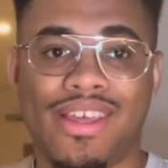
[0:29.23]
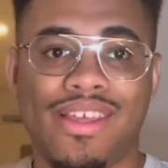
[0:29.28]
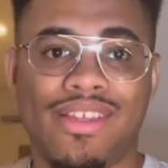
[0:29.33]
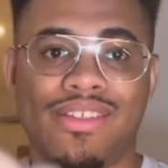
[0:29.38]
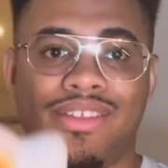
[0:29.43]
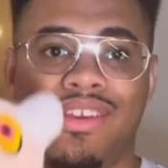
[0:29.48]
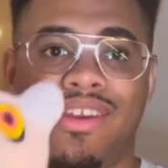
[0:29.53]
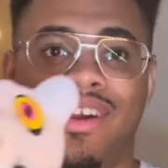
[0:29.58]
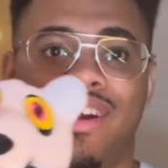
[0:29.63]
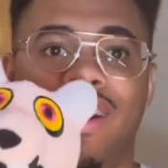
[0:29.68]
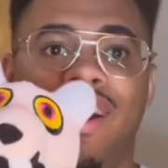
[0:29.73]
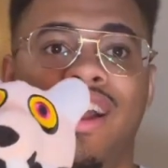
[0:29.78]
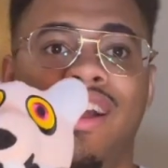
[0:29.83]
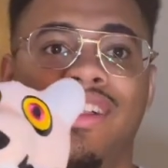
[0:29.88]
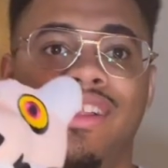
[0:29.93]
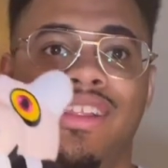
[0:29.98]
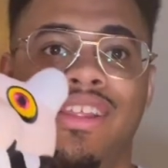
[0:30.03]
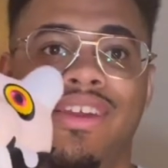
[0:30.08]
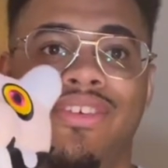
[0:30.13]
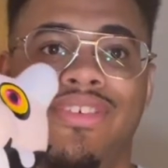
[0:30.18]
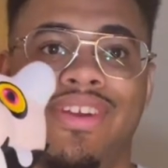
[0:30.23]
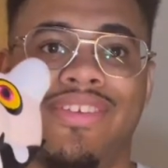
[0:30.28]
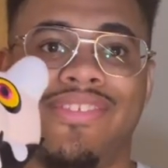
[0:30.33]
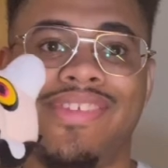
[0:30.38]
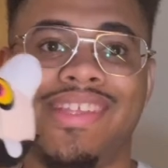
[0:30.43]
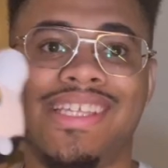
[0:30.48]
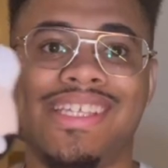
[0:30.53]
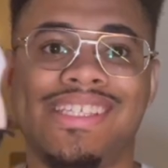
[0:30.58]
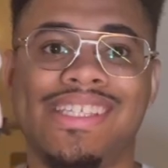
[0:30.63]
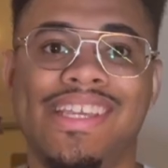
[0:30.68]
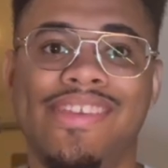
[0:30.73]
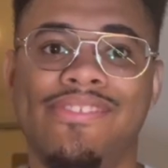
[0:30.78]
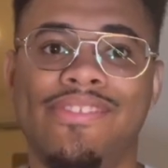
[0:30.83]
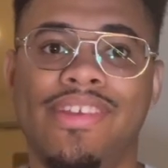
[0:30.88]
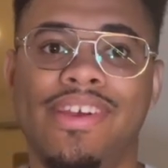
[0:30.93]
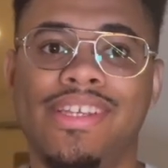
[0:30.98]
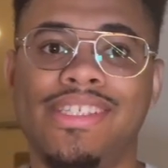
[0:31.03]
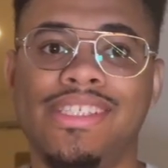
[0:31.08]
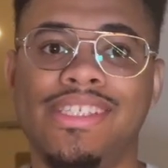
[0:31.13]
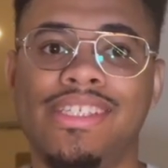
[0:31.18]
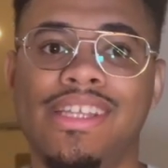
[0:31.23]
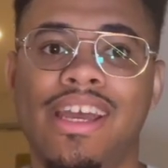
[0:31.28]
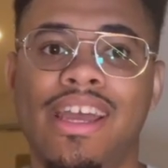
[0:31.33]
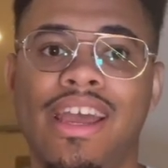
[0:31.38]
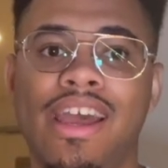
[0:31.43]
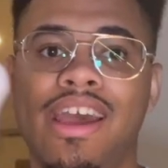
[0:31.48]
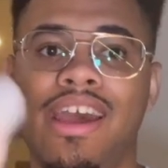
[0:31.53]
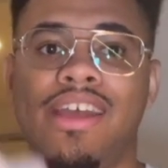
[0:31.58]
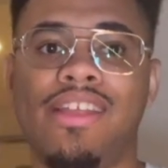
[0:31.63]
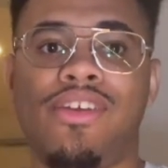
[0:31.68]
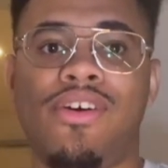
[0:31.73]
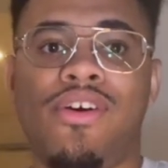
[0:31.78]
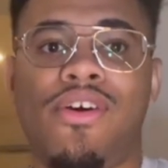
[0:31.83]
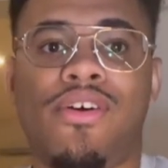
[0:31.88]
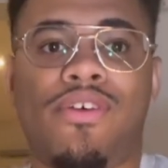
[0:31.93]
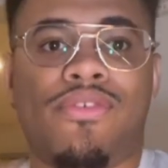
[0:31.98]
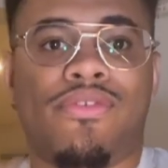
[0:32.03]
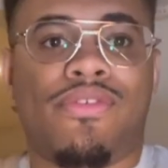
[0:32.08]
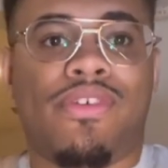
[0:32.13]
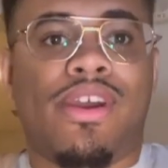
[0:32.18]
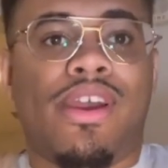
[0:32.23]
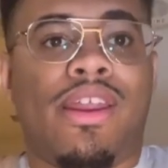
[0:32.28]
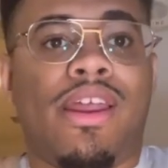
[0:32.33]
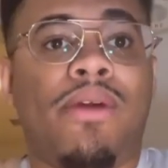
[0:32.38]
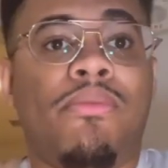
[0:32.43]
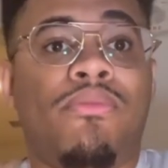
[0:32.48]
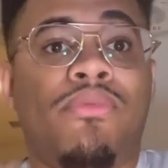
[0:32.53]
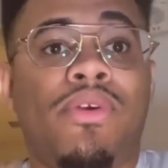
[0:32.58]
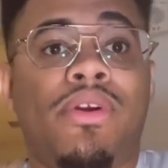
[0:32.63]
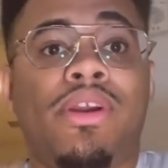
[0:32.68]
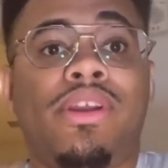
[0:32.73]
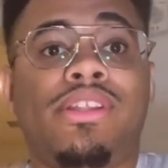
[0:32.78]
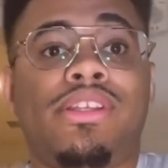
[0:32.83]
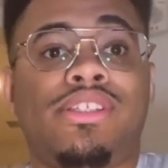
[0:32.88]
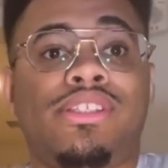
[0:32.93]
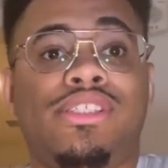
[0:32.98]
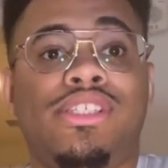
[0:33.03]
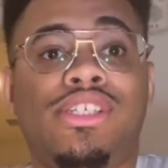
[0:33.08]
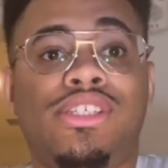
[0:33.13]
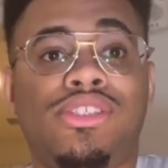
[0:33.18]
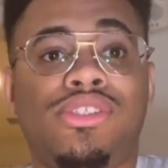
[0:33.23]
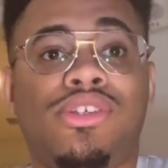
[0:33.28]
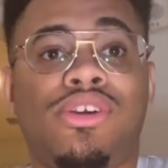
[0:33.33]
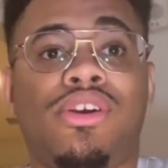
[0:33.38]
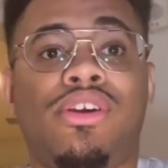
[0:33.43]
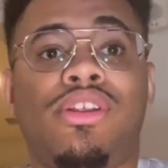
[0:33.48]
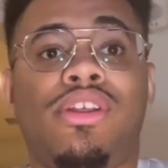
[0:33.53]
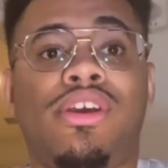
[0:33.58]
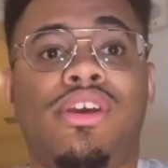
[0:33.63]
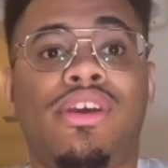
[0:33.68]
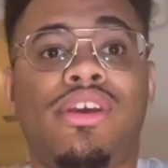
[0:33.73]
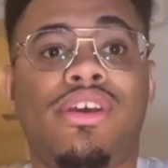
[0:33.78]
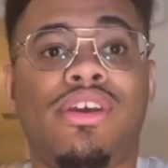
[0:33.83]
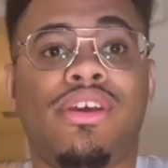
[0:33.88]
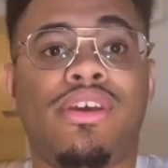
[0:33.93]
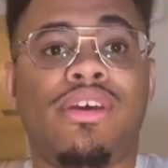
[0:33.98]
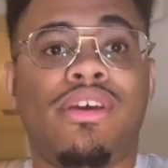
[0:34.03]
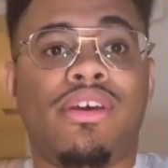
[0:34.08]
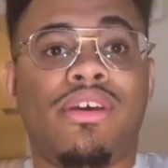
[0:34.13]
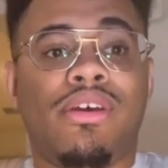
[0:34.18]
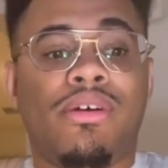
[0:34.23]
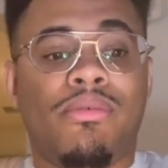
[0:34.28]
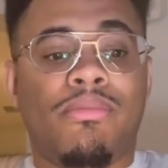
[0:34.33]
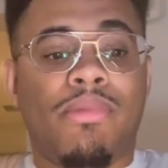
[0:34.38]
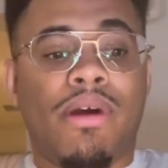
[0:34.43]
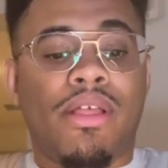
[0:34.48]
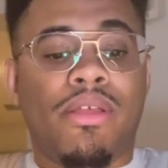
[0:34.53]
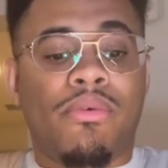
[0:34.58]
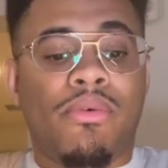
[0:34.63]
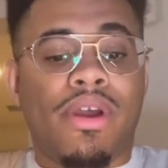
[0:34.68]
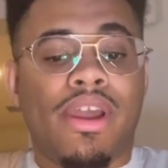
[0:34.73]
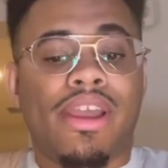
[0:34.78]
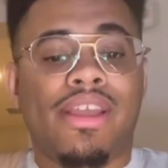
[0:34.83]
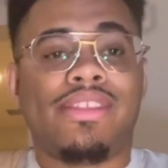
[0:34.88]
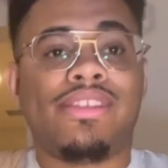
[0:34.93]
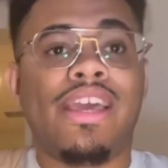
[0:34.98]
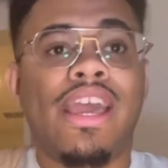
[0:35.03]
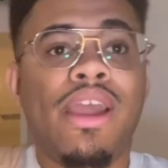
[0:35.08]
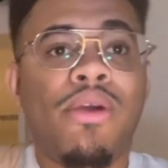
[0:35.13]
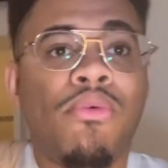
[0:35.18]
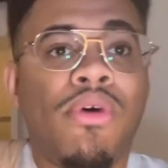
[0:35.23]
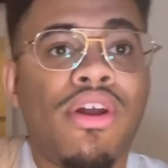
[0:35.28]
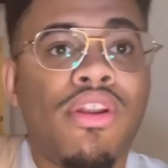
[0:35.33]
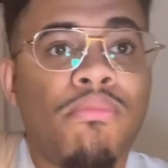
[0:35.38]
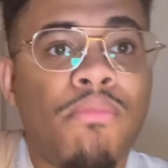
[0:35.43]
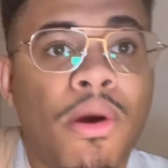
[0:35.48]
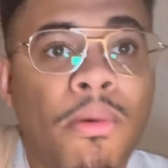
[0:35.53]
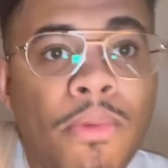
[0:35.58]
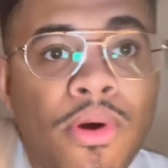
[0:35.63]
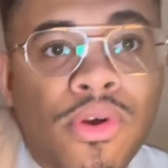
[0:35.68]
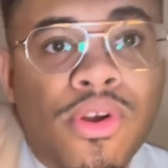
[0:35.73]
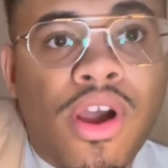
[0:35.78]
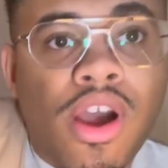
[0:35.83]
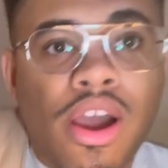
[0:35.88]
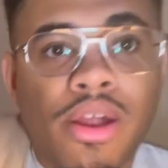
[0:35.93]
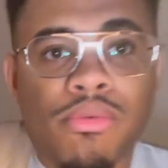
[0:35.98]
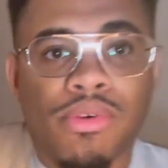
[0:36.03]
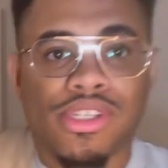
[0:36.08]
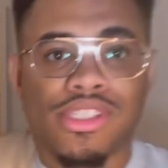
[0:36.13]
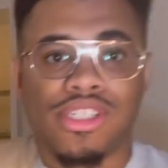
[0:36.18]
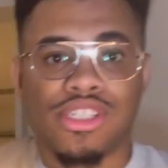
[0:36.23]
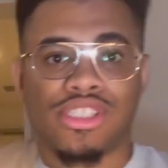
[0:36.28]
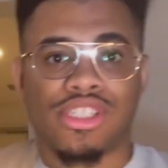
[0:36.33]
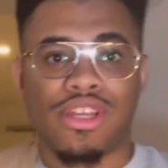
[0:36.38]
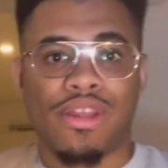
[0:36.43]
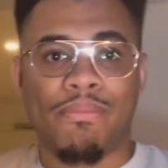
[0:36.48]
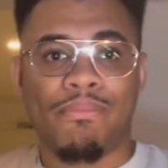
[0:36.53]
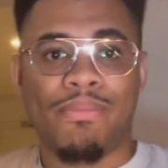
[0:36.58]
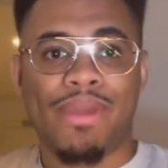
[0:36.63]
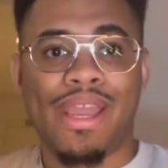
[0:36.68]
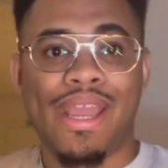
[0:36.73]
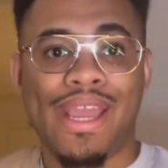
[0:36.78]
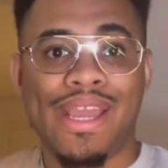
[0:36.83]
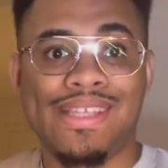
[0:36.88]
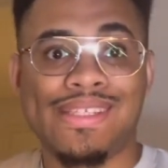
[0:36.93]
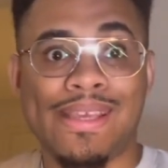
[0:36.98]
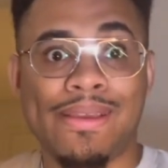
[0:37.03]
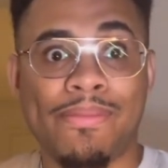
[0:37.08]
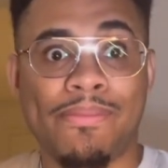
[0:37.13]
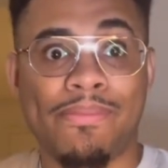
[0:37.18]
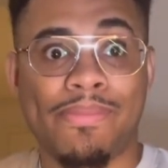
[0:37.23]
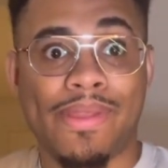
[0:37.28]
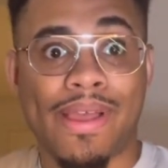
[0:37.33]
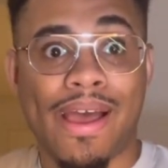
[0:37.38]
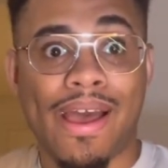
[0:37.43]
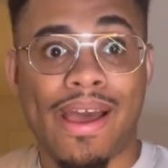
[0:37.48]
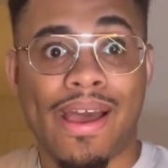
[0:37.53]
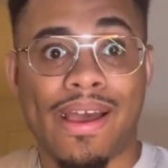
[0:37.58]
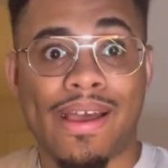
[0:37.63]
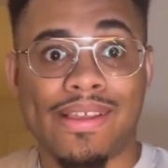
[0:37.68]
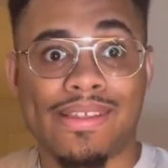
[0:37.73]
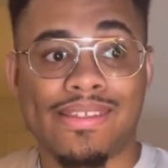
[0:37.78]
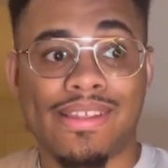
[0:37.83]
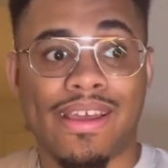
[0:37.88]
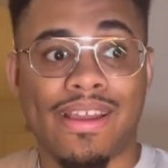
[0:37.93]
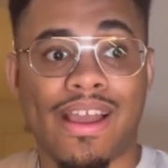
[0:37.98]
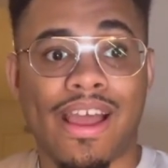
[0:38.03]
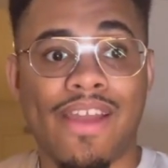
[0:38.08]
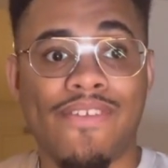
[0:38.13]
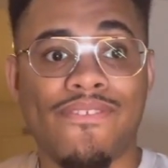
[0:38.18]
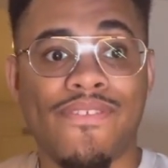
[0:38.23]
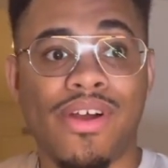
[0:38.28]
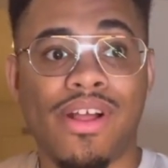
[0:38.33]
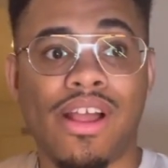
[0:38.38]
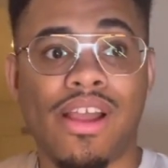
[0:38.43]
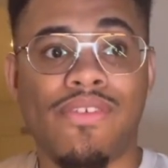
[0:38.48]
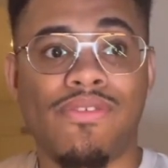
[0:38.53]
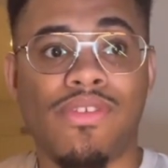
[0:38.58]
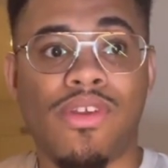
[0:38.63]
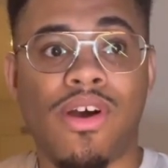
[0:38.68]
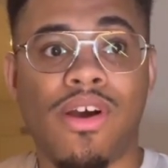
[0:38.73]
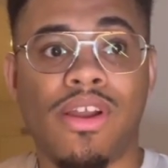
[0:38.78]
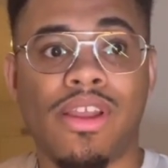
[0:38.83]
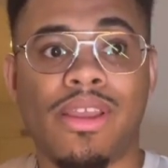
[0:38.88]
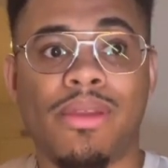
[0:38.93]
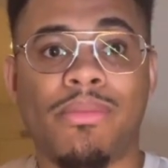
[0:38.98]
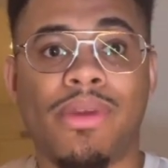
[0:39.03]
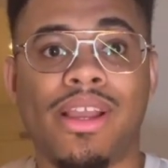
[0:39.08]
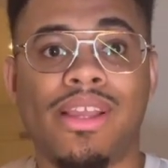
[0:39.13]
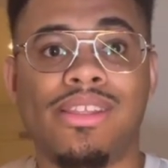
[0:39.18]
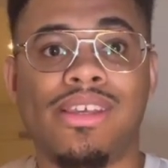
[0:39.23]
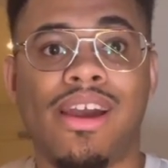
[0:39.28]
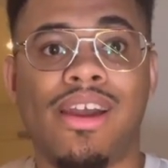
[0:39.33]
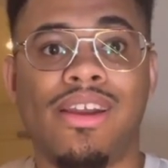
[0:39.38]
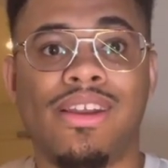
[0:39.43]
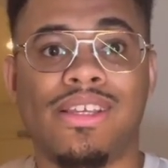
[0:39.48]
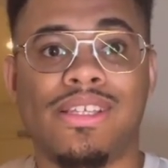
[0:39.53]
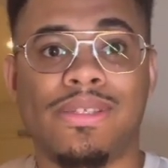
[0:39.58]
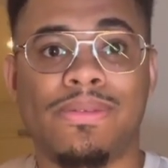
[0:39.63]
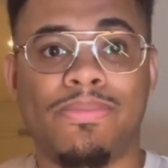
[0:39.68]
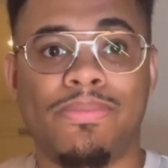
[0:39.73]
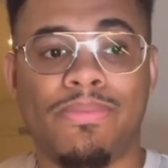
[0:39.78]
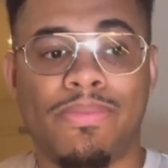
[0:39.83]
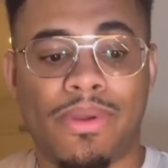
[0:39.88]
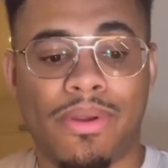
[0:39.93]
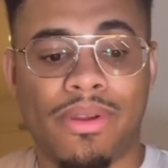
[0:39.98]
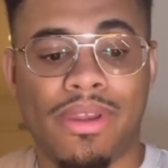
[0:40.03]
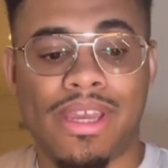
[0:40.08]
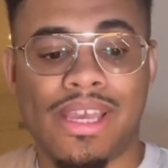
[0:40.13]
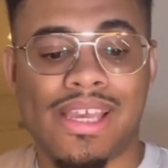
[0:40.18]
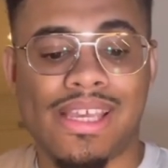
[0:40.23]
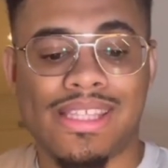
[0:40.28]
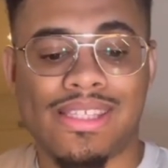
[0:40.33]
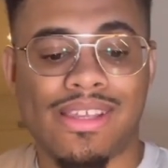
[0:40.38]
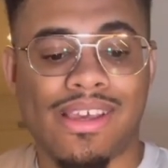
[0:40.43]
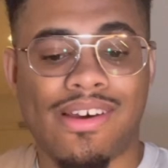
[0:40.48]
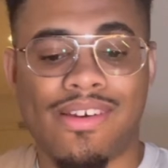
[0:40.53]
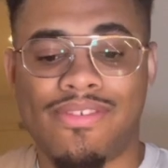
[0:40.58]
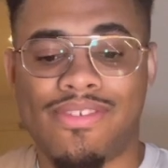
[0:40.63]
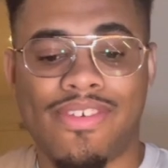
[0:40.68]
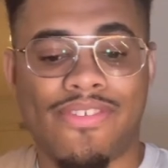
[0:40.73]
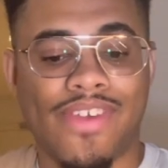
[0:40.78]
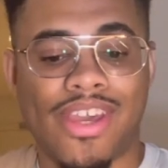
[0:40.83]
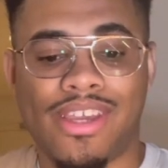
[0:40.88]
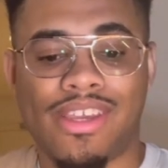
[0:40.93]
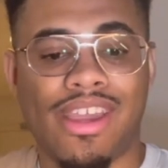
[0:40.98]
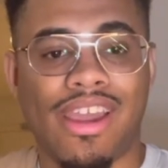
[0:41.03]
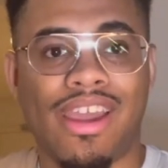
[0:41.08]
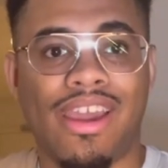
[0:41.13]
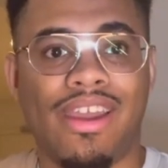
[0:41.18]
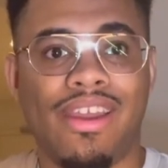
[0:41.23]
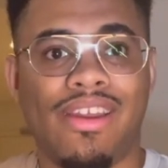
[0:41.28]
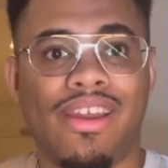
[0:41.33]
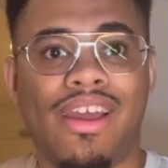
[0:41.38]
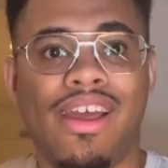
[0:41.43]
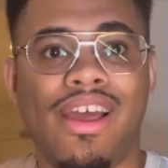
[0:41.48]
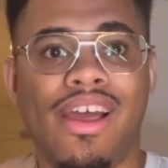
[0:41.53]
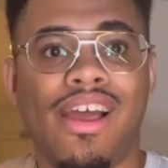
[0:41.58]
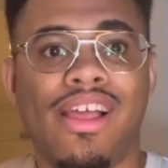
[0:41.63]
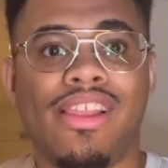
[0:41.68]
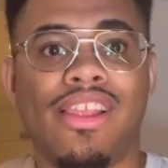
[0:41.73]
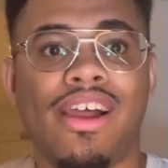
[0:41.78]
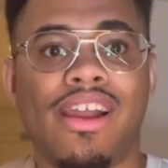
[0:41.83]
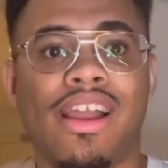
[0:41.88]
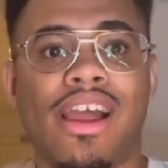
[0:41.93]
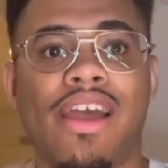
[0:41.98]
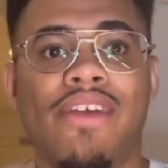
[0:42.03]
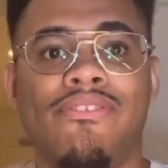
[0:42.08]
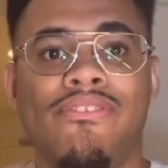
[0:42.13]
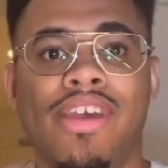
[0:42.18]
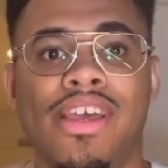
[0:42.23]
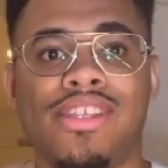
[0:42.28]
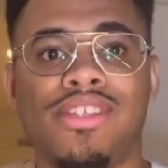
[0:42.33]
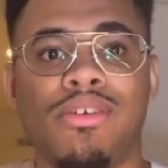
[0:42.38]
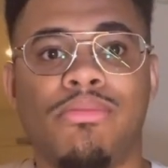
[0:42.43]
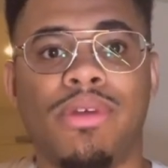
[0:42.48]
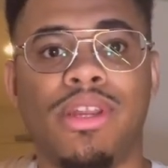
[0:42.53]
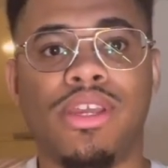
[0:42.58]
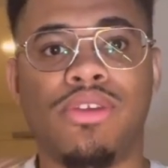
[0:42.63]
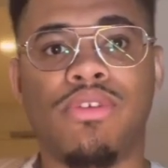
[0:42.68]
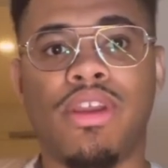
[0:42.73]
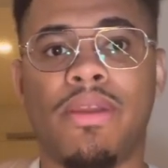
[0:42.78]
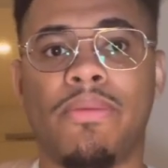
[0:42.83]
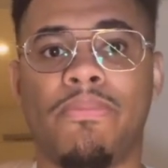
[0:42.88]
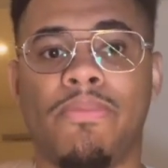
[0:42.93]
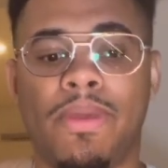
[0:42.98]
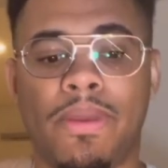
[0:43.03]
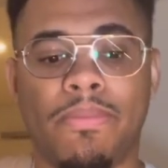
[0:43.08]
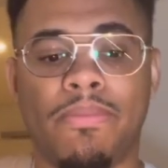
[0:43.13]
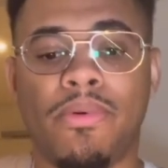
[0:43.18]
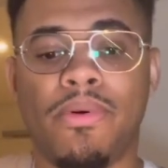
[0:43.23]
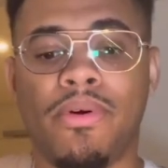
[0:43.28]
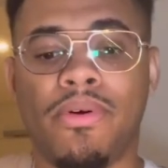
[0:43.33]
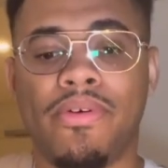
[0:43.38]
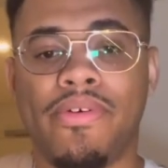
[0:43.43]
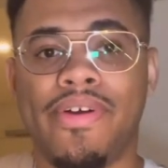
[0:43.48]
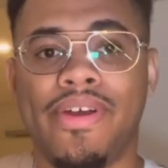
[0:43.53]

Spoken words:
Yeah, I literally went with this team plushie that I had. Oh, and I'm wearing the t-shirt. By the way, day one of Momocon was such an amazing blast. Like, I feel like vlogging my entire experience of the vacay. Like, I met so many great people.